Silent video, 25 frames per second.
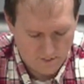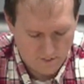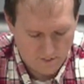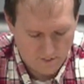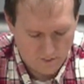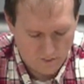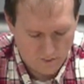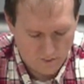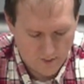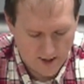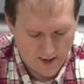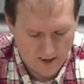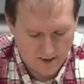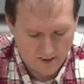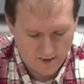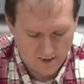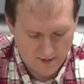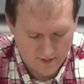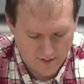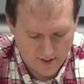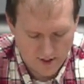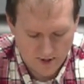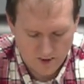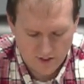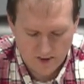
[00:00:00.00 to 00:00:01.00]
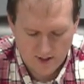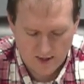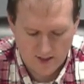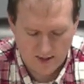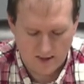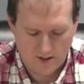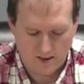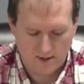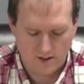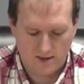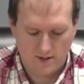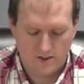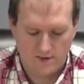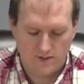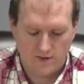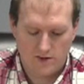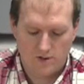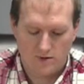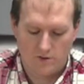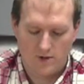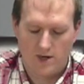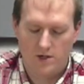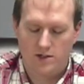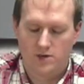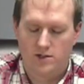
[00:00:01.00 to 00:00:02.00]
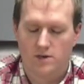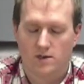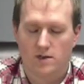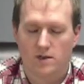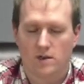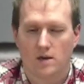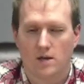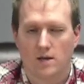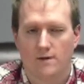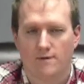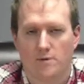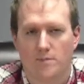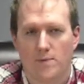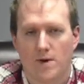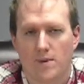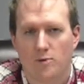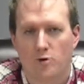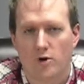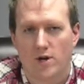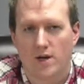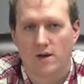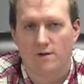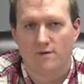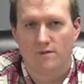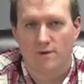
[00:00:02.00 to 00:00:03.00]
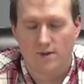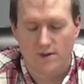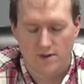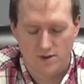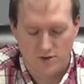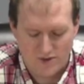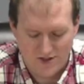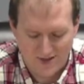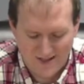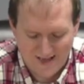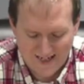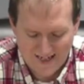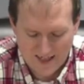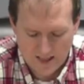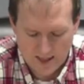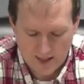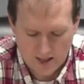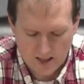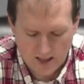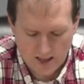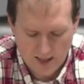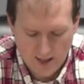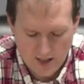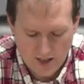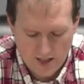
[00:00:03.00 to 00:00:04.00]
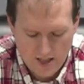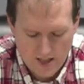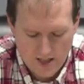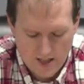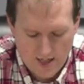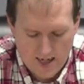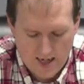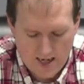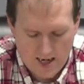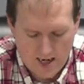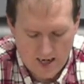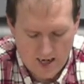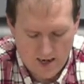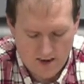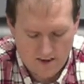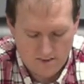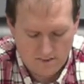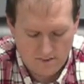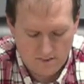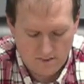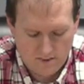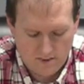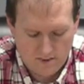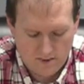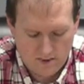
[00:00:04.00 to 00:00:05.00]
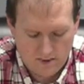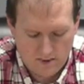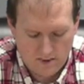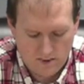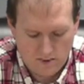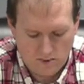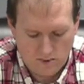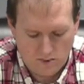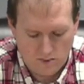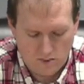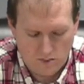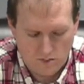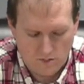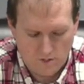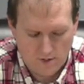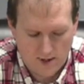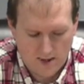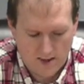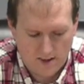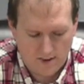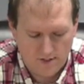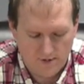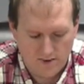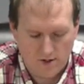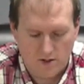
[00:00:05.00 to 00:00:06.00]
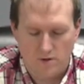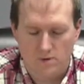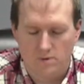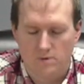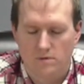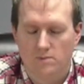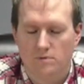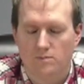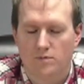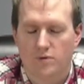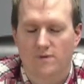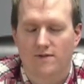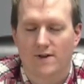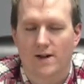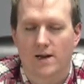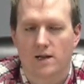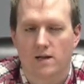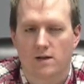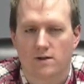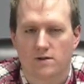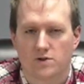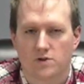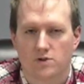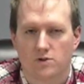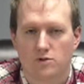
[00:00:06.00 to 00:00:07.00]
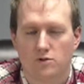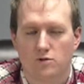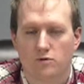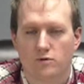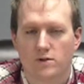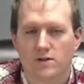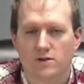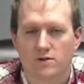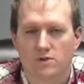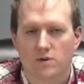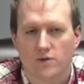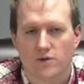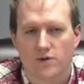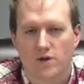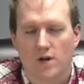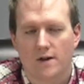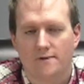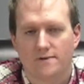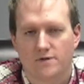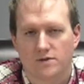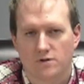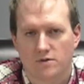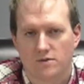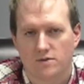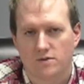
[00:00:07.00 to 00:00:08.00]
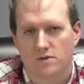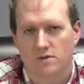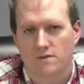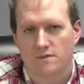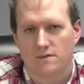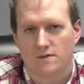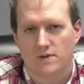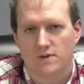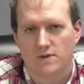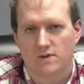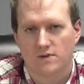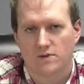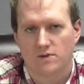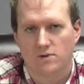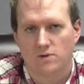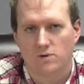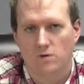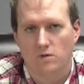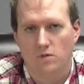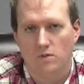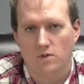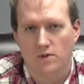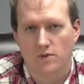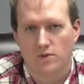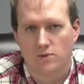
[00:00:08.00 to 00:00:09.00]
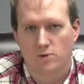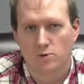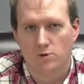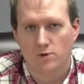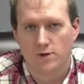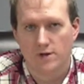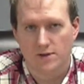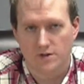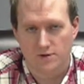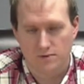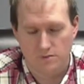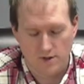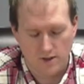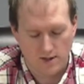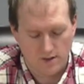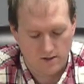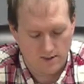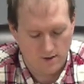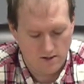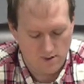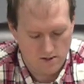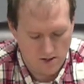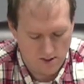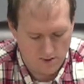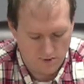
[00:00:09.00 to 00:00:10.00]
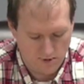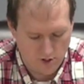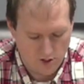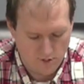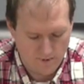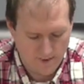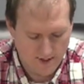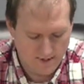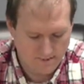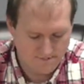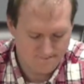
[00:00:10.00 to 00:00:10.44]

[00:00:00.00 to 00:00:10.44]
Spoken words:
We had a discussion on a consideration of a memorandum of understanding to start providing student resource officer services to the school district here in Algoma.